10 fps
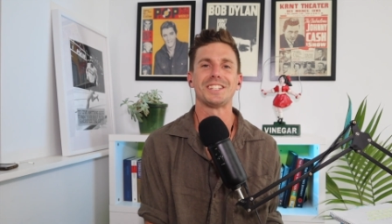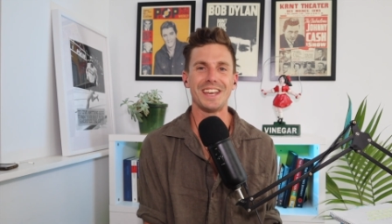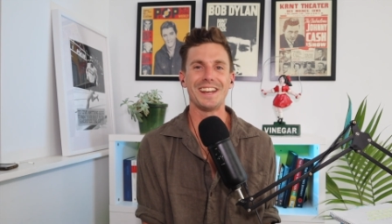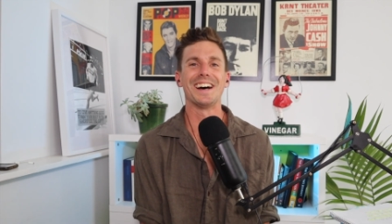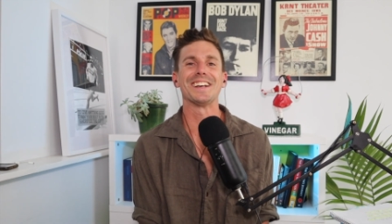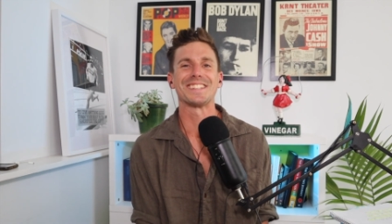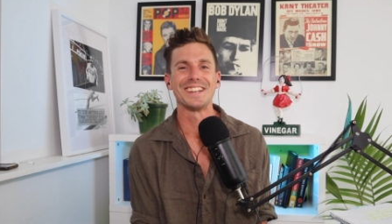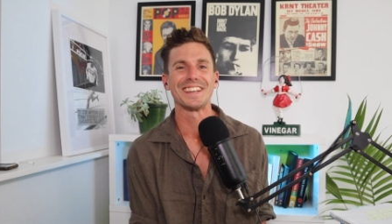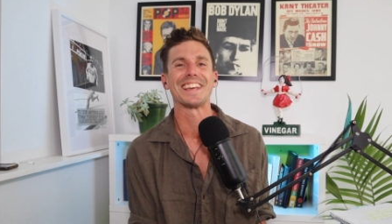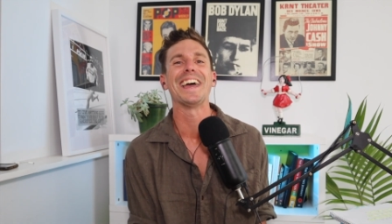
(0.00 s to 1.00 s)
She
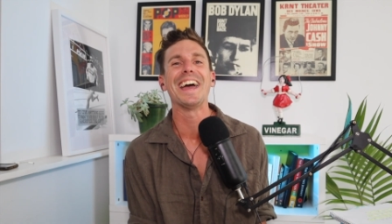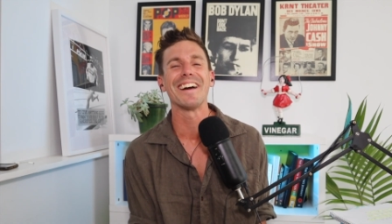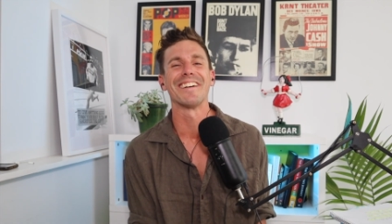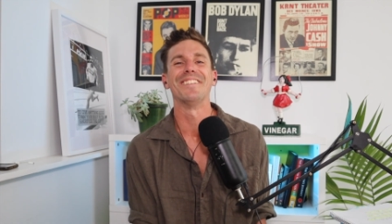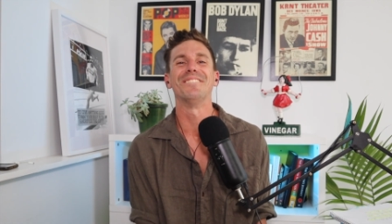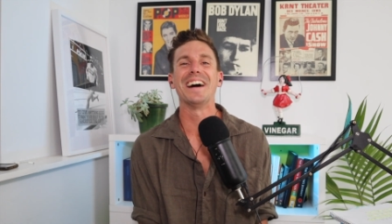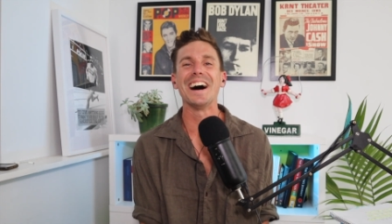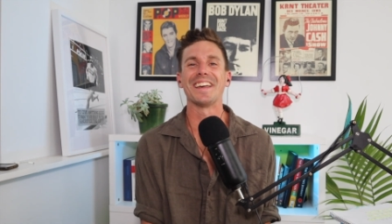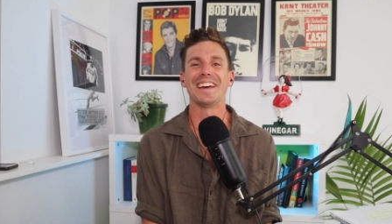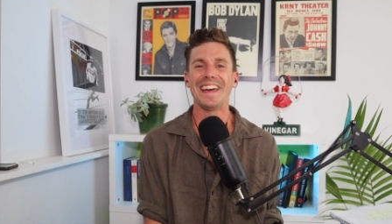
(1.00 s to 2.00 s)
doesn't care
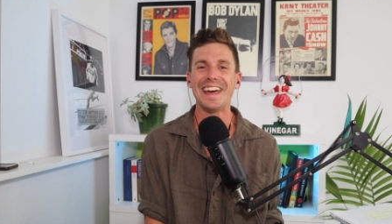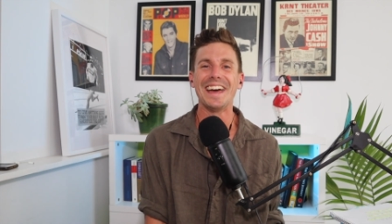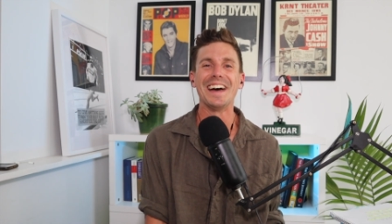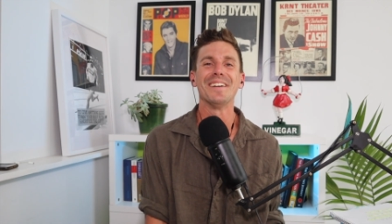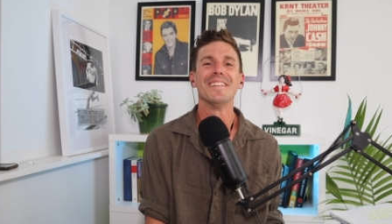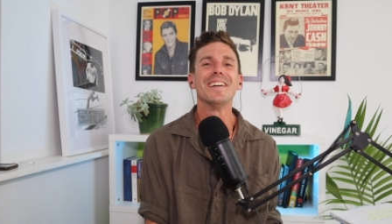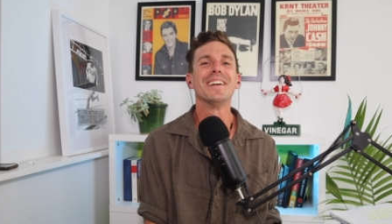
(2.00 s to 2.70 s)
about her hair